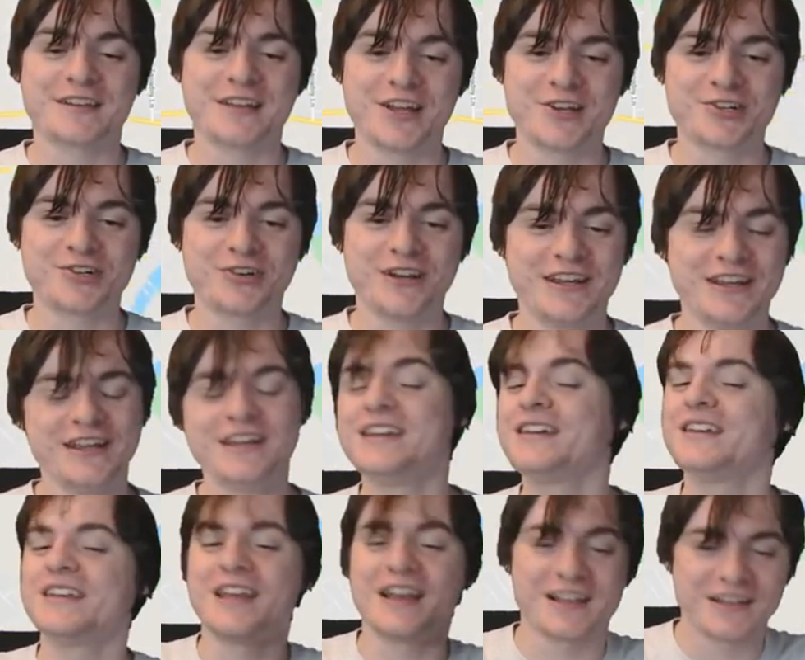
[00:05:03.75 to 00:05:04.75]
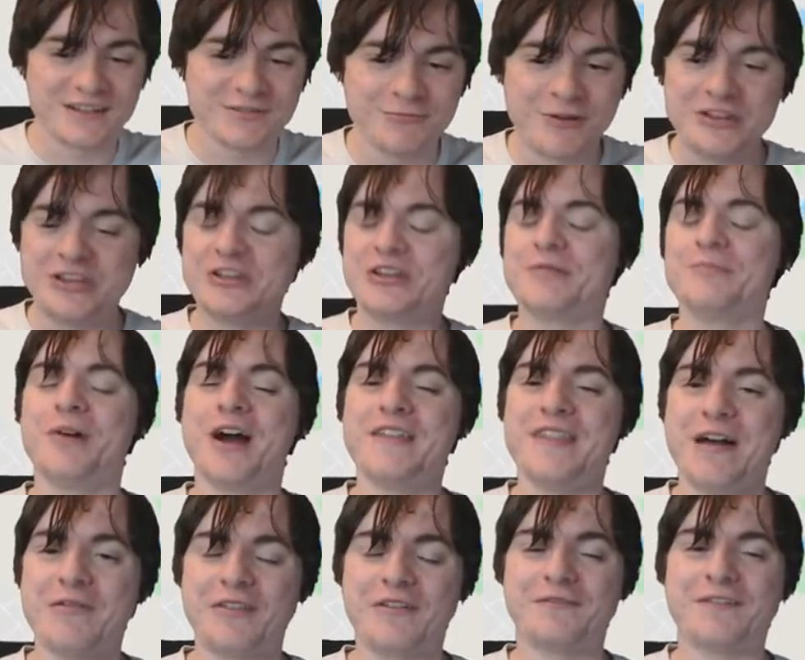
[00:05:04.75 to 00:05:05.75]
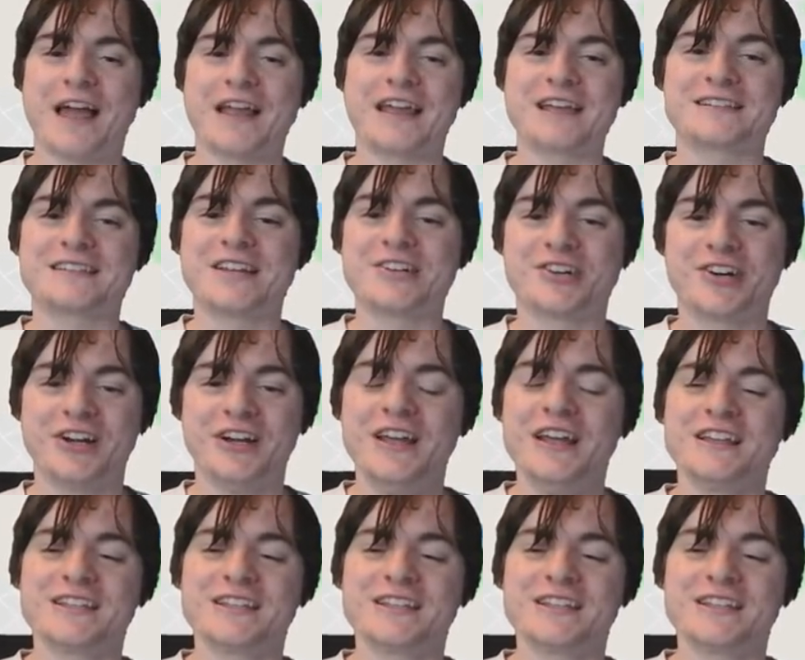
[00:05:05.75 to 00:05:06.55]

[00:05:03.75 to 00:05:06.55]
country when you combine that with the flag, etc.